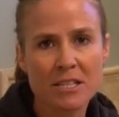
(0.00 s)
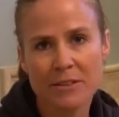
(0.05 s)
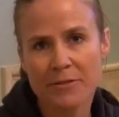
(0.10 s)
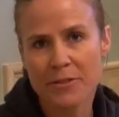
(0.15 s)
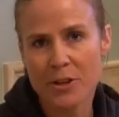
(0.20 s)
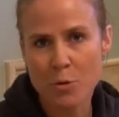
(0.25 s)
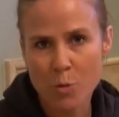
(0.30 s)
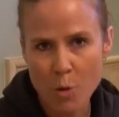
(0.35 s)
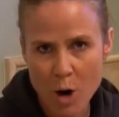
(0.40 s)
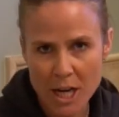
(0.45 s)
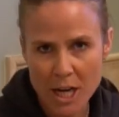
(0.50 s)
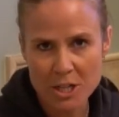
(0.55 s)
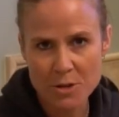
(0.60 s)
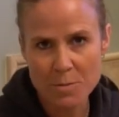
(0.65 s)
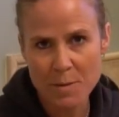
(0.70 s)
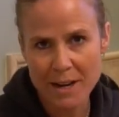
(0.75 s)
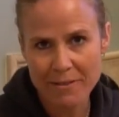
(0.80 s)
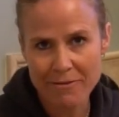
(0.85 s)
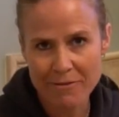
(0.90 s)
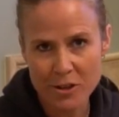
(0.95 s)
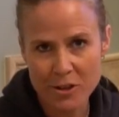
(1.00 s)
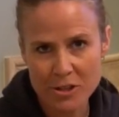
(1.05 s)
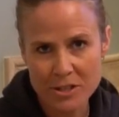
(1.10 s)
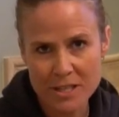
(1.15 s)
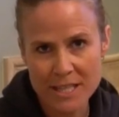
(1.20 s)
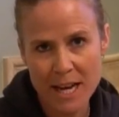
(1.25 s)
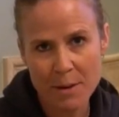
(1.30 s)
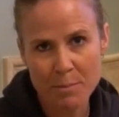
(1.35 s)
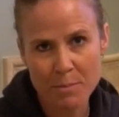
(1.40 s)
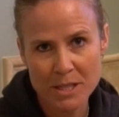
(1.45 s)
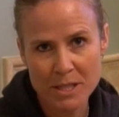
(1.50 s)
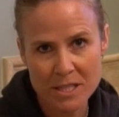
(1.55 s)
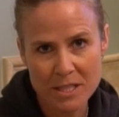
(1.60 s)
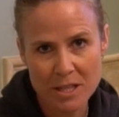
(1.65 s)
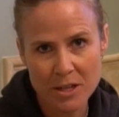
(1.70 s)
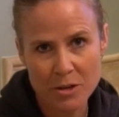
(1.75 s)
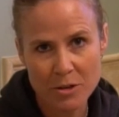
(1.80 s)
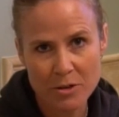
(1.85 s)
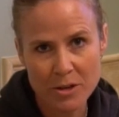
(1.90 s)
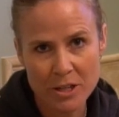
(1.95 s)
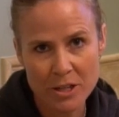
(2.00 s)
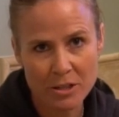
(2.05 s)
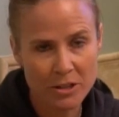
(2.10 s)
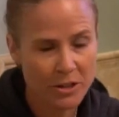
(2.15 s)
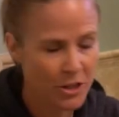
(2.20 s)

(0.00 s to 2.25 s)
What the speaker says: if you watch my first episode, you'll